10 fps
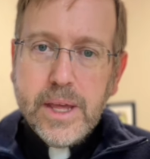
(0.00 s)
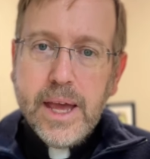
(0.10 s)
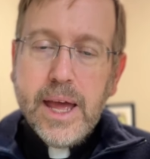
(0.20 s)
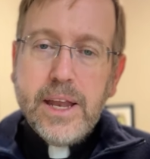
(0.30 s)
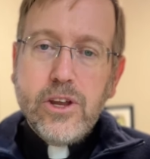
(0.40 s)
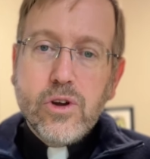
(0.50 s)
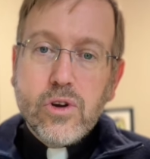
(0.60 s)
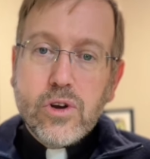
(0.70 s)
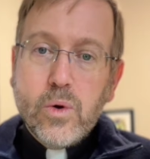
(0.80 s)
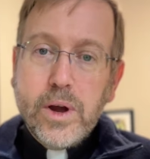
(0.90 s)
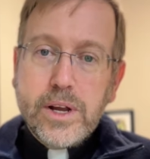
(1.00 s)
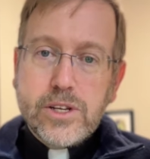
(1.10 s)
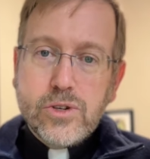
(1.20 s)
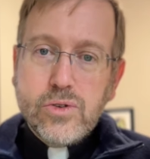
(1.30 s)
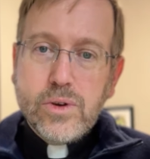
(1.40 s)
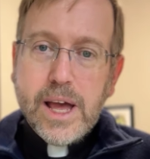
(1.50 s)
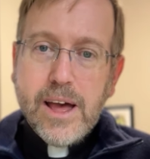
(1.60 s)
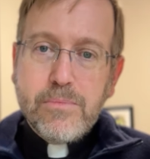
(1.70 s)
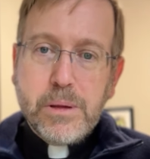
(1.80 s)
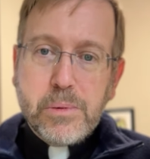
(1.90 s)
and you're going to
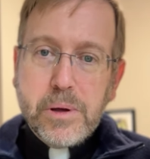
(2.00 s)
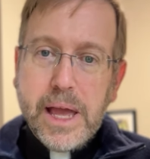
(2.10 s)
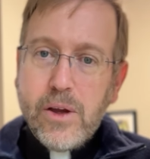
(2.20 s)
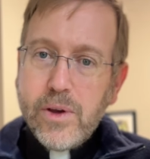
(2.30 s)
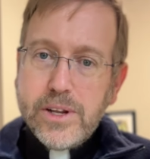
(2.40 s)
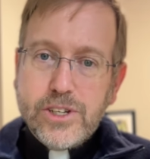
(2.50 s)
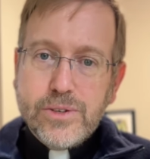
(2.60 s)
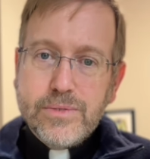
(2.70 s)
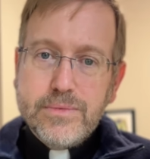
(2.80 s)
have people angry at you.